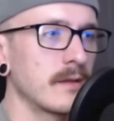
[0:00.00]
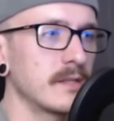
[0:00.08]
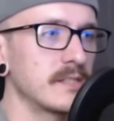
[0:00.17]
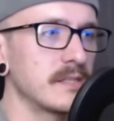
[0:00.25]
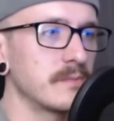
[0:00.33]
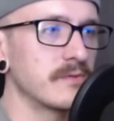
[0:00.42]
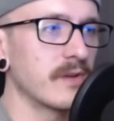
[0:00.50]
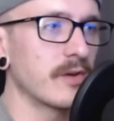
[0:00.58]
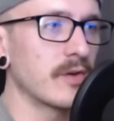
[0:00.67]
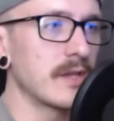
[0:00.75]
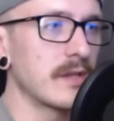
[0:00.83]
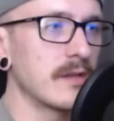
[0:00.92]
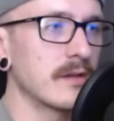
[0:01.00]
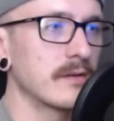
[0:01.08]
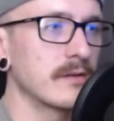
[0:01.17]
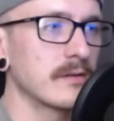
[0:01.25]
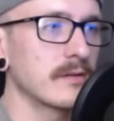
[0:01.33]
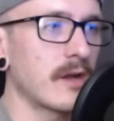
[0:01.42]
He seems very
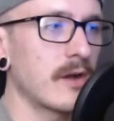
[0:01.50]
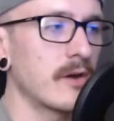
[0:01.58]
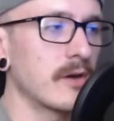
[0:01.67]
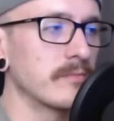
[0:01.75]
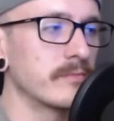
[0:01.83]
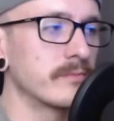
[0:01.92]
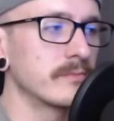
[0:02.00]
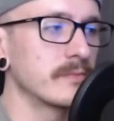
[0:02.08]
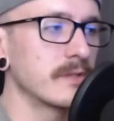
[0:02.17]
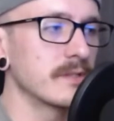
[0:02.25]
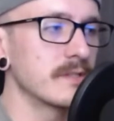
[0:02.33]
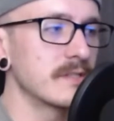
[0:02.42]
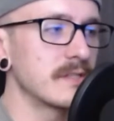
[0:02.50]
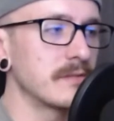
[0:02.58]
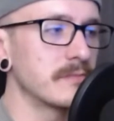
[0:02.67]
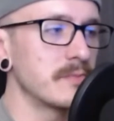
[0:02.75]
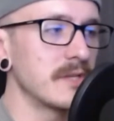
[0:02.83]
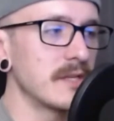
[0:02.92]
calm, doesn't seem
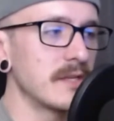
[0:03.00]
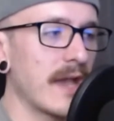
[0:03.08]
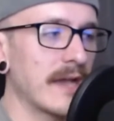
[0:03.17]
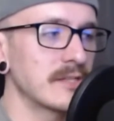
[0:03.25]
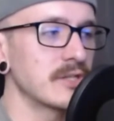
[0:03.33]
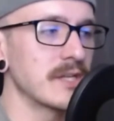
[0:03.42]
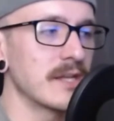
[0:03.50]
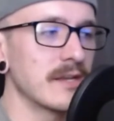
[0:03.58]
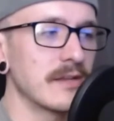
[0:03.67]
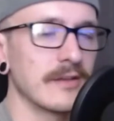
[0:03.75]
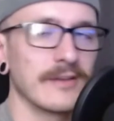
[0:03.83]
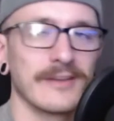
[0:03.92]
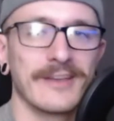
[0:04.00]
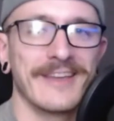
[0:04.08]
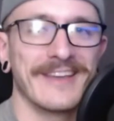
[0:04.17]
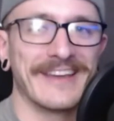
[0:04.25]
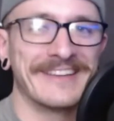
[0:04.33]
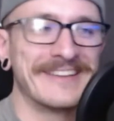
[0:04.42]
to be agitated
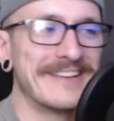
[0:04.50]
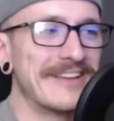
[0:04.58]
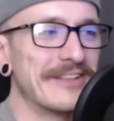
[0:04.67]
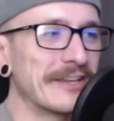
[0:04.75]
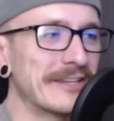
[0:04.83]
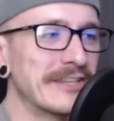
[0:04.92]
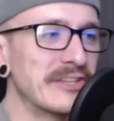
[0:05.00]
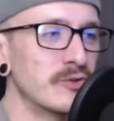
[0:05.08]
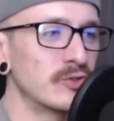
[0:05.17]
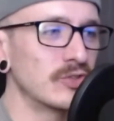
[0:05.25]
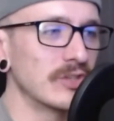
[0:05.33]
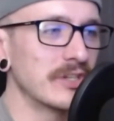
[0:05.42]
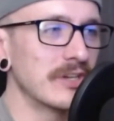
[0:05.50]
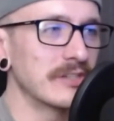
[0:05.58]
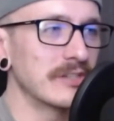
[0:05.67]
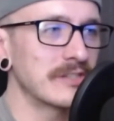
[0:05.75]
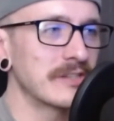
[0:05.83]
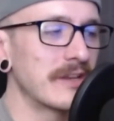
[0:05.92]
like he usually does